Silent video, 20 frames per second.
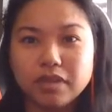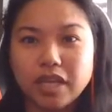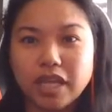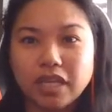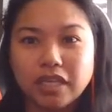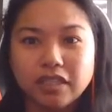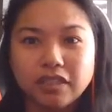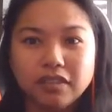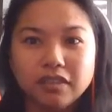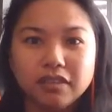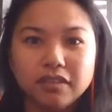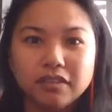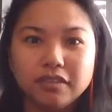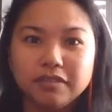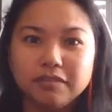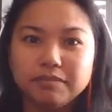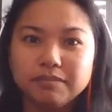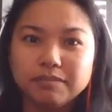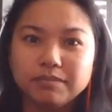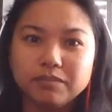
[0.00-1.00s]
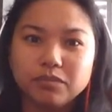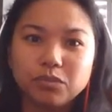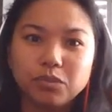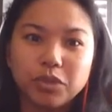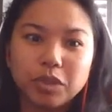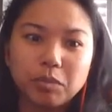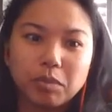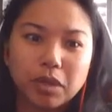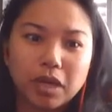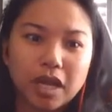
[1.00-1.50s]
any
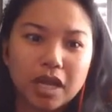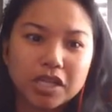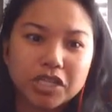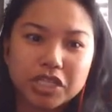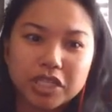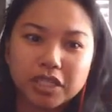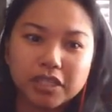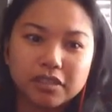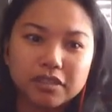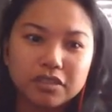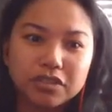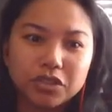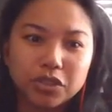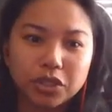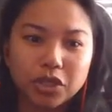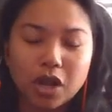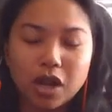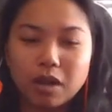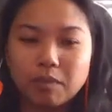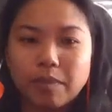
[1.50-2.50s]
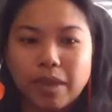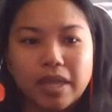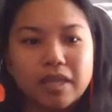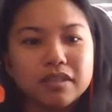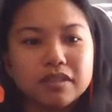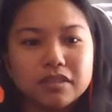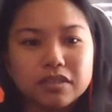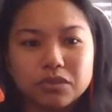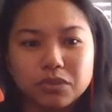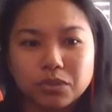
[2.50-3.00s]
repercussions or
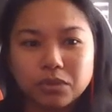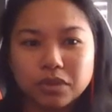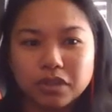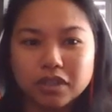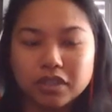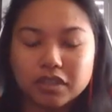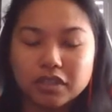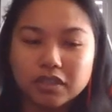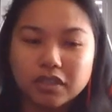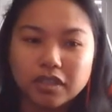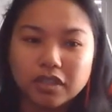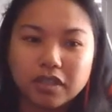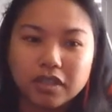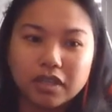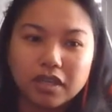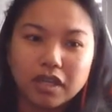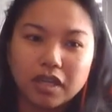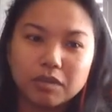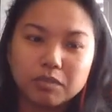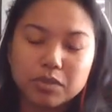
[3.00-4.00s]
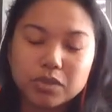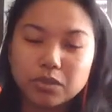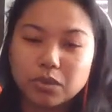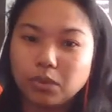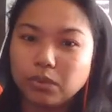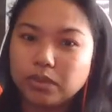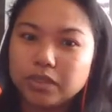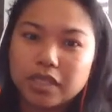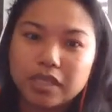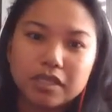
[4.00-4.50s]
comments or
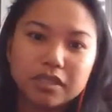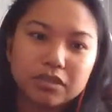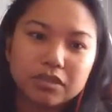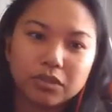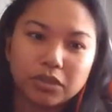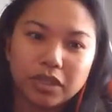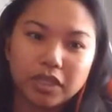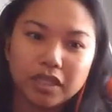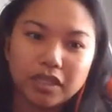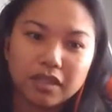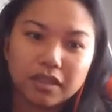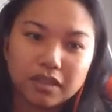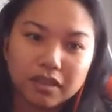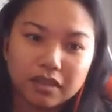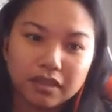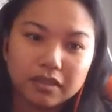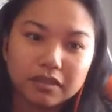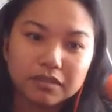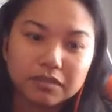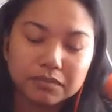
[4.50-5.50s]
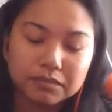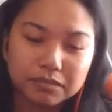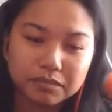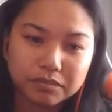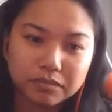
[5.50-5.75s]
scoldings or anything. Yeah.